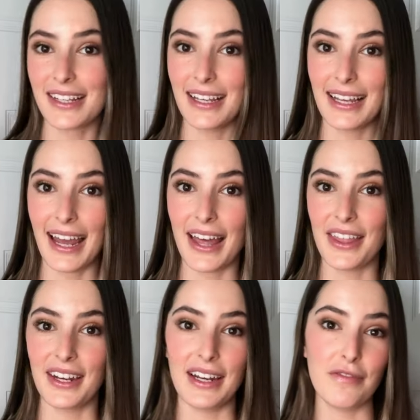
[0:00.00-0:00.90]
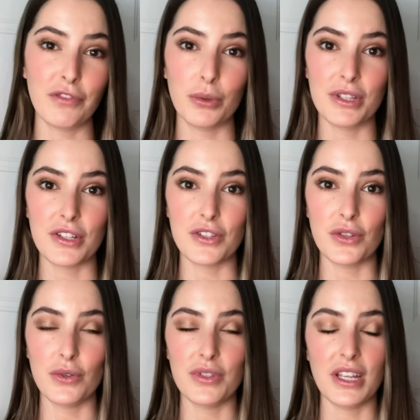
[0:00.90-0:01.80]
skincare that an influencer's
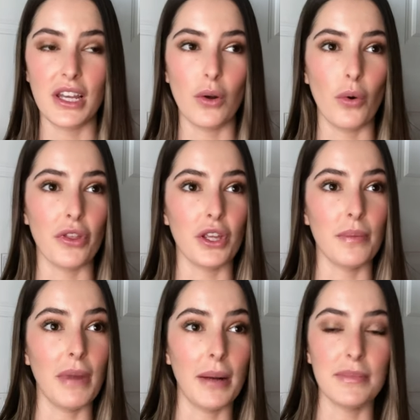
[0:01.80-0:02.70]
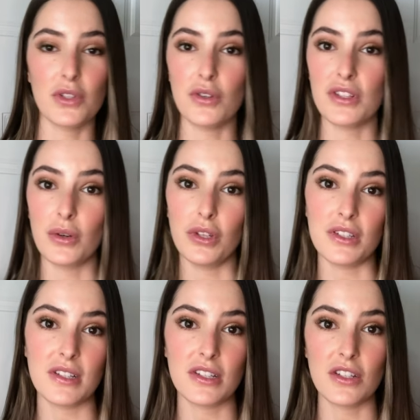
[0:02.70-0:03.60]
using or that your mum's using or your
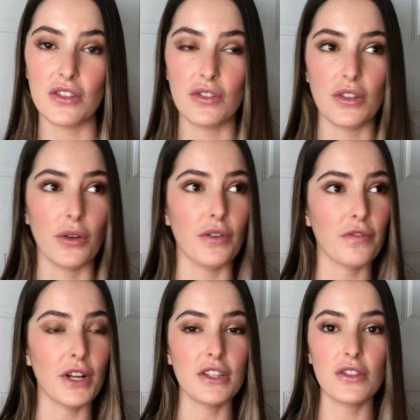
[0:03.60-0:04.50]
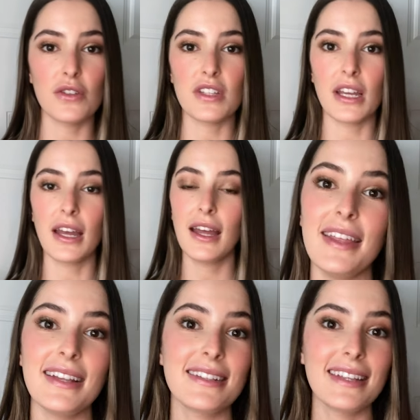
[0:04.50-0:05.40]
sister's using or your friend's using.
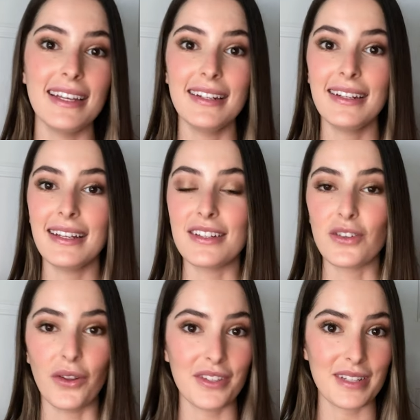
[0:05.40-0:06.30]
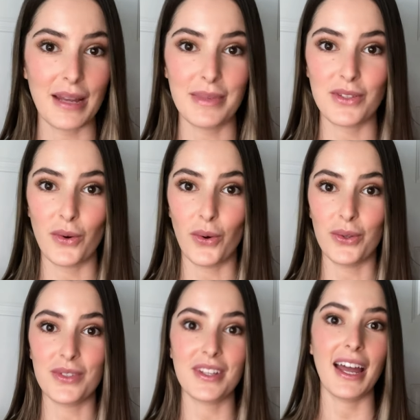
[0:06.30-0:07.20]
Their skin is not the same as
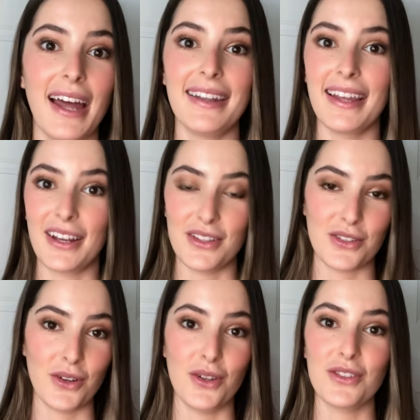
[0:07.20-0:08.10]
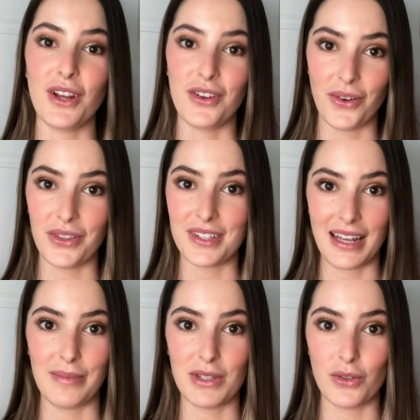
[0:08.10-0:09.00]
yours and their concerns are not the
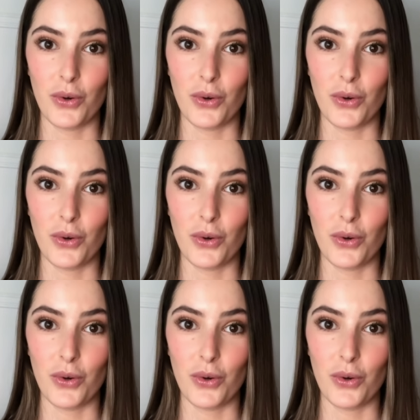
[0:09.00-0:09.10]
same as